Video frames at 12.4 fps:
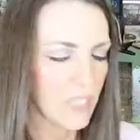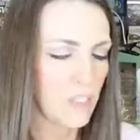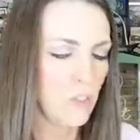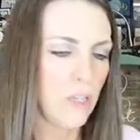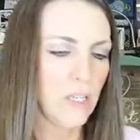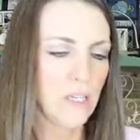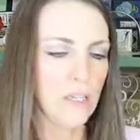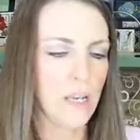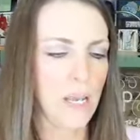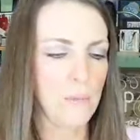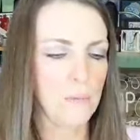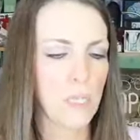You get a
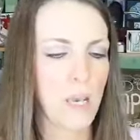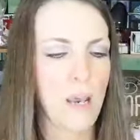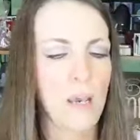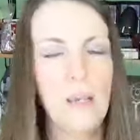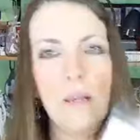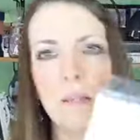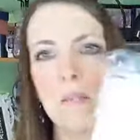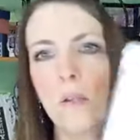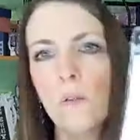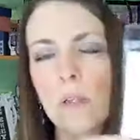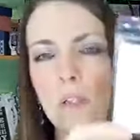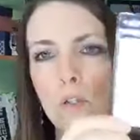name tag.
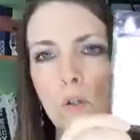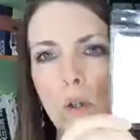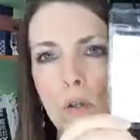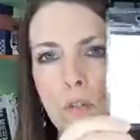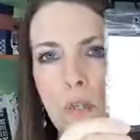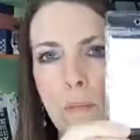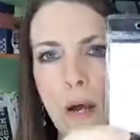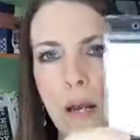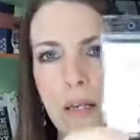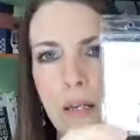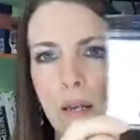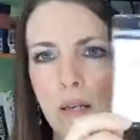Don't look too close at
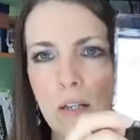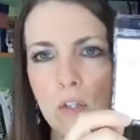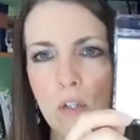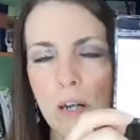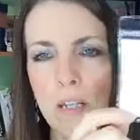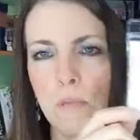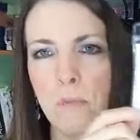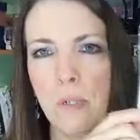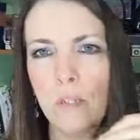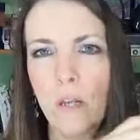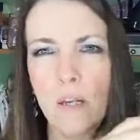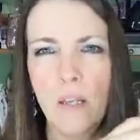mine. It got a drink
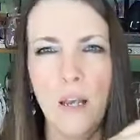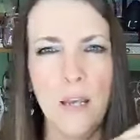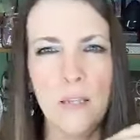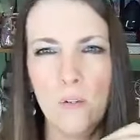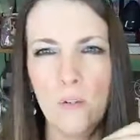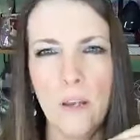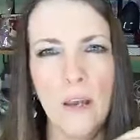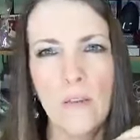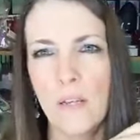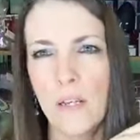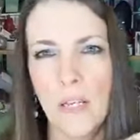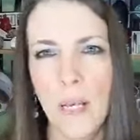spilled on it. I don't know how
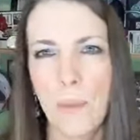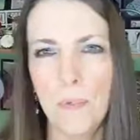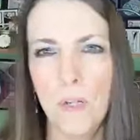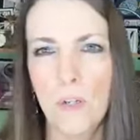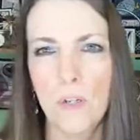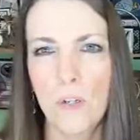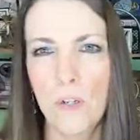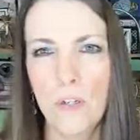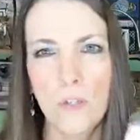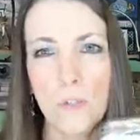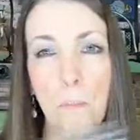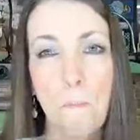that could happen on a
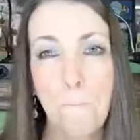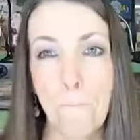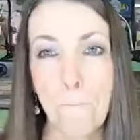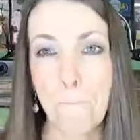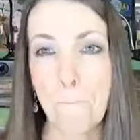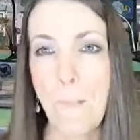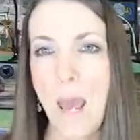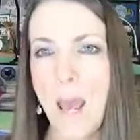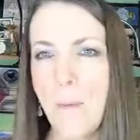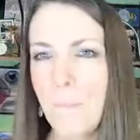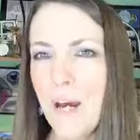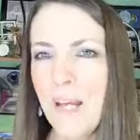cruise.
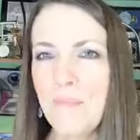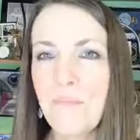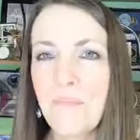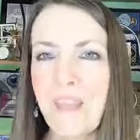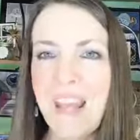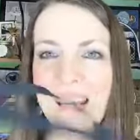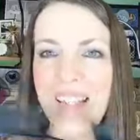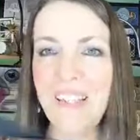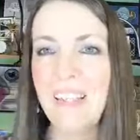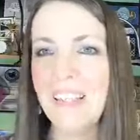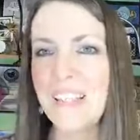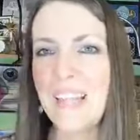But you
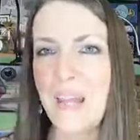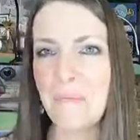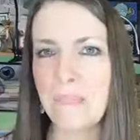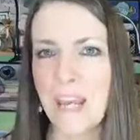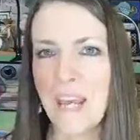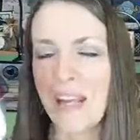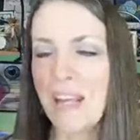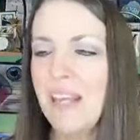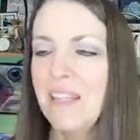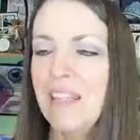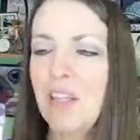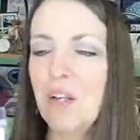get a name tag,
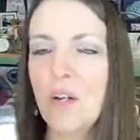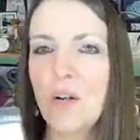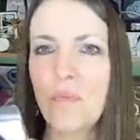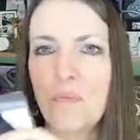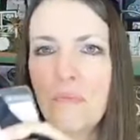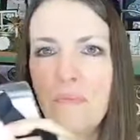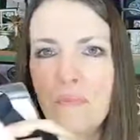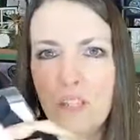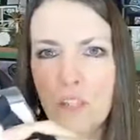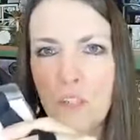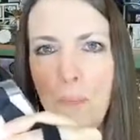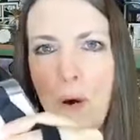and then
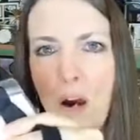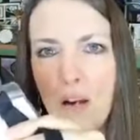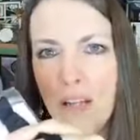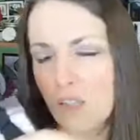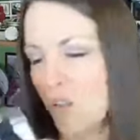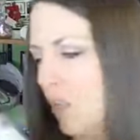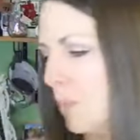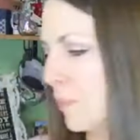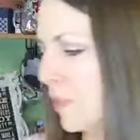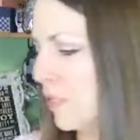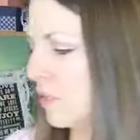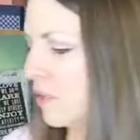there's a pocket so you can
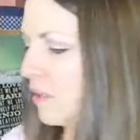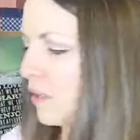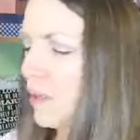put your,